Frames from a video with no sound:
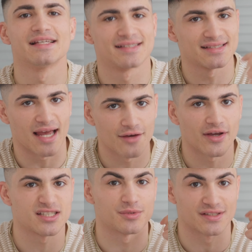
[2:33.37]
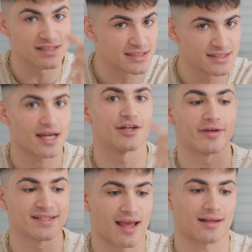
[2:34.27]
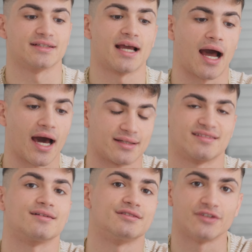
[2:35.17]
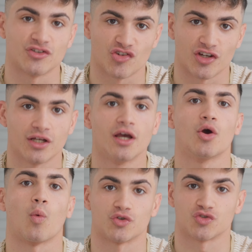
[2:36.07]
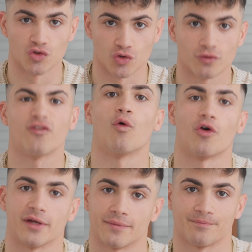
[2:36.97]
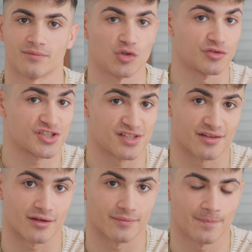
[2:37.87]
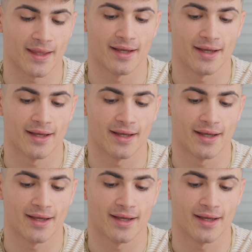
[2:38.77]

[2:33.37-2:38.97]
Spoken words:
Since I have expertise, I know exactly how to tell DaVinci what to do for me. You understand that?